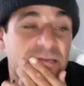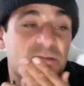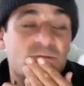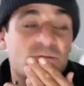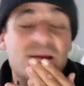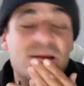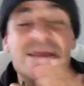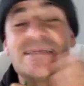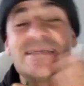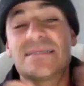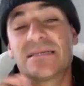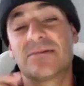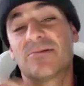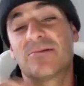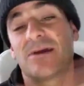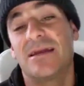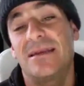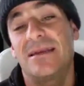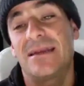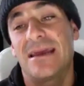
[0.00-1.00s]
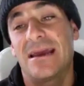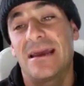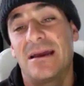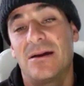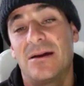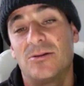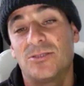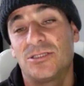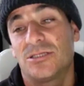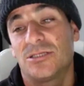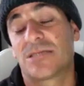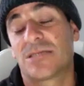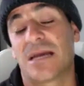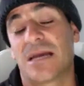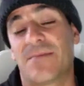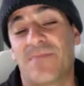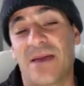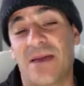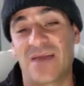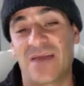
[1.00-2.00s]
racing right now. She just got
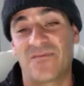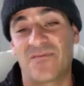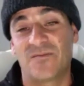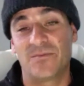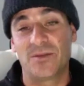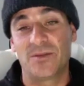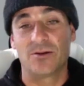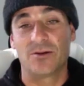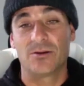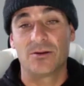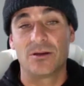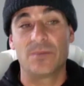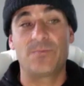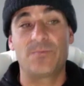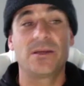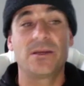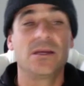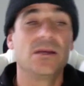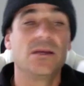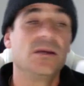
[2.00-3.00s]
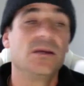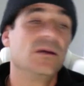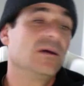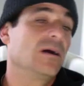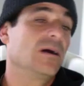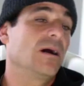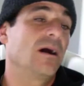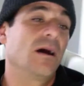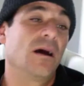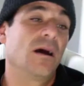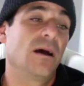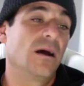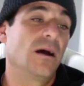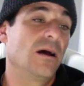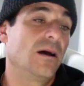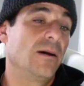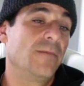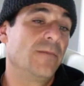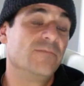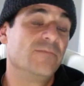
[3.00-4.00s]
back from Europe.
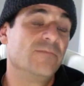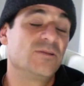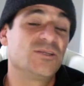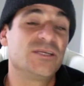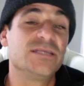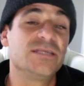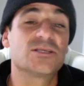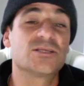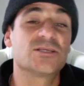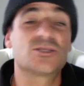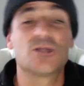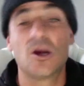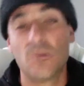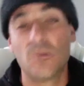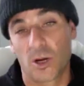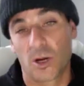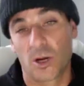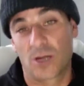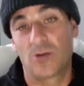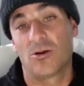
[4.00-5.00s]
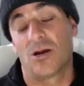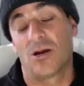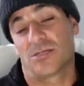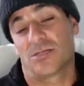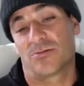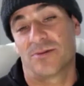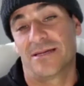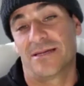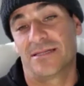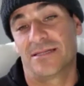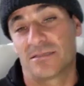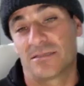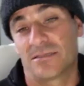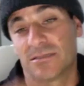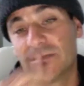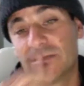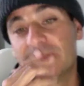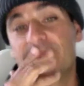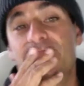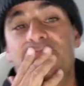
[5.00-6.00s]
She's a snowboard cross racer.
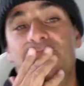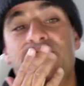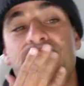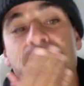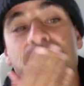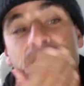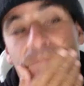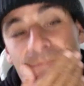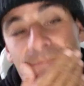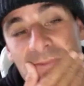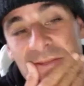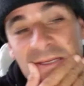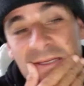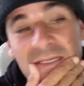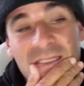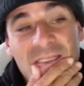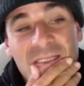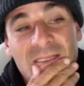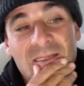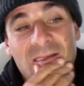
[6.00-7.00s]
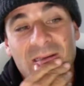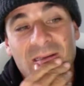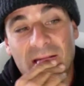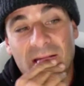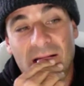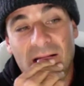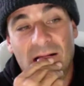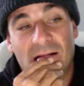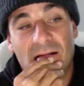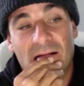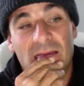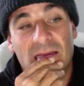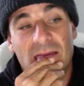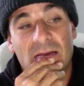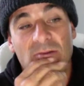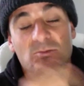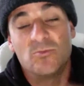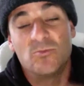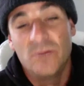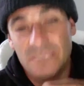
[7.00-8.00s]
Awesome. You
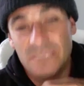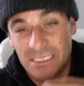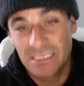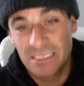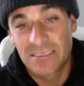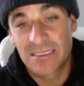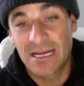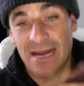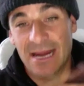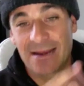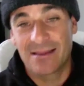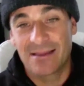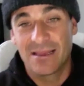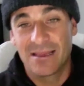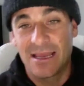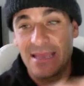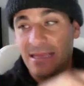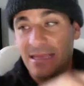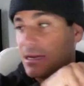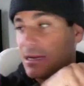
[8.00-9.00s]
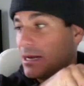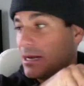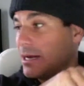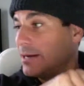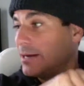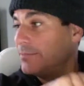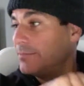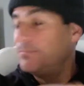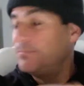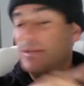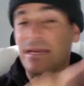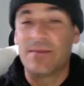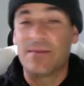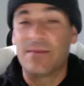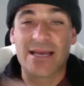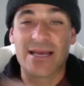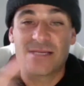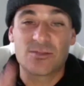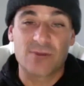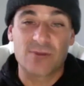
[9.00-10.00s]
know, which is kind of like
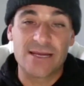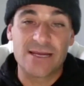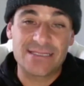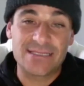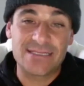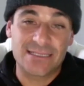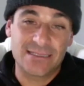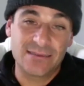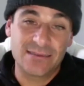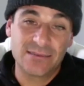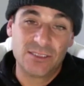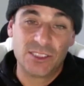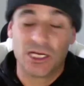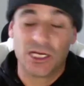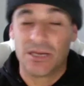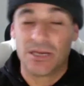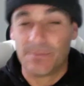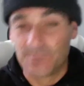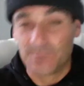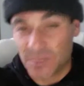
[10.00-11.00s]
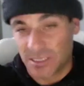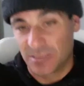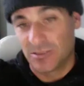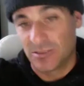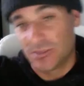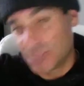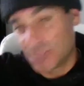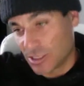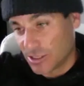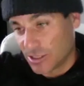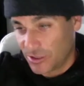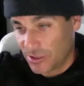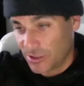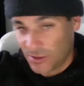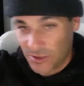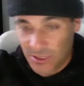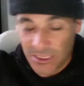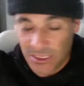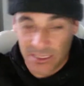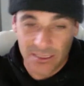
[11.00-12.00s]
BMX racing, jumps and
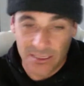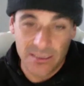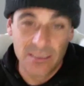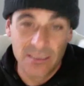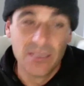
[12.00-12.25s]
turns, and